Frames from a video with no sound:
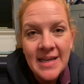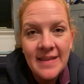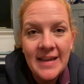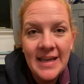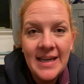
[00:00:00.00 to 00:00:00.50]

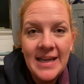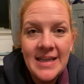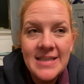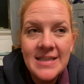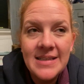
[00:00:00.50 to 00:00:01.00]

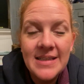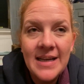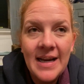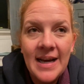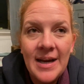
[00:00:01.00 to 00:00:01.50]
The
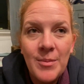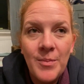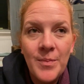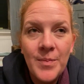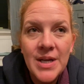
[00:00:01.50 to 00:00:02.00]

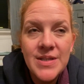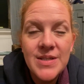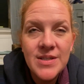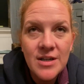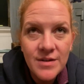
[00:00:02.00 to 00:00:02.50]

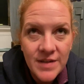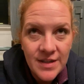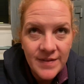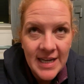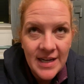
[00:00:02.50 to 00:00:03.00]

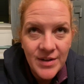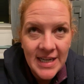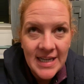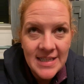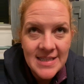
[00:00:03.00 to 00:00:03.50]
conservative
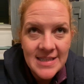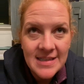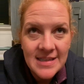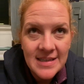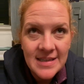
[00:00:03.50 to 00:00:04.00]
counties
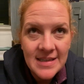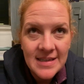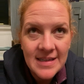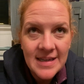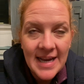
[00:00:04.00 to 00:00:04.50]

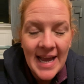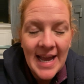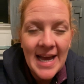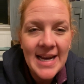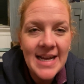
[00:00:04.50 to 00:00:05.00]

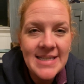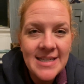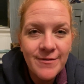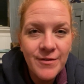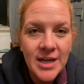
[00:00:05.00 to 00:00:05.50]
had a
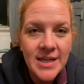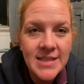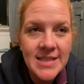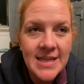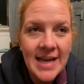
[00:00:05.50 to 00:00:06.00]

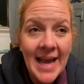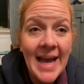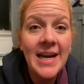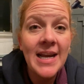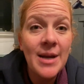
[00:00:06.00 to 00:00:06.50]

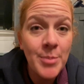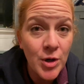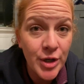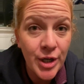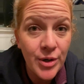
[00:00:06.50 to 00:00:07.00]

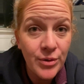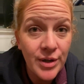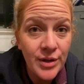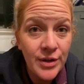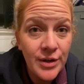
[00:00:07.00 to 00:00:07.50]
barcode.
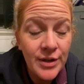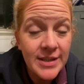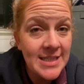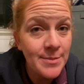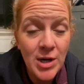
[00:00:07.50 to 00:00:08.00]

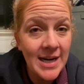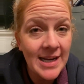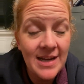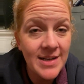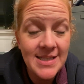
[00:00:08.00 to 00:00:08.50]
The Democratic
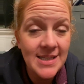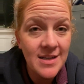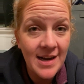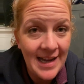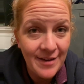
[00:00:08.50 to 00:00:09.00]
counties did
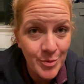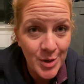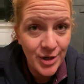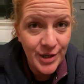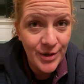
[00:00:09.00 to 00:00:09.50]
not have a
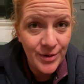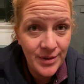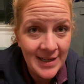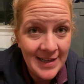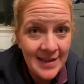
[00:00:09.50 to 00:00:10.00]

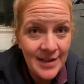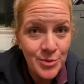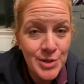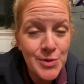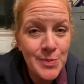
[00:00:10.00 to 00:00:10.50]
barcode,
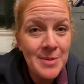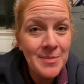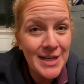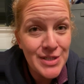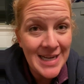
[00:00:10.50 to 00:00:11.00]
which would be
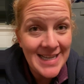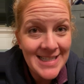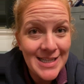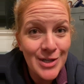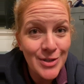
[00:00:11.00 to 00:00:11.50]
much
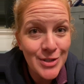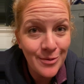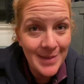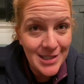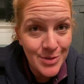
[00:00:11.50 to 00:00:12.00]
easier to
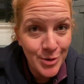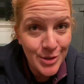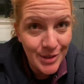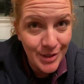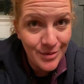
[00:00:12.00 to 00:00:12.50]
mass
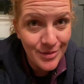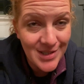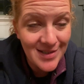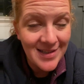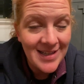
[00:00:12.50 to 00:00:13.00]
produce.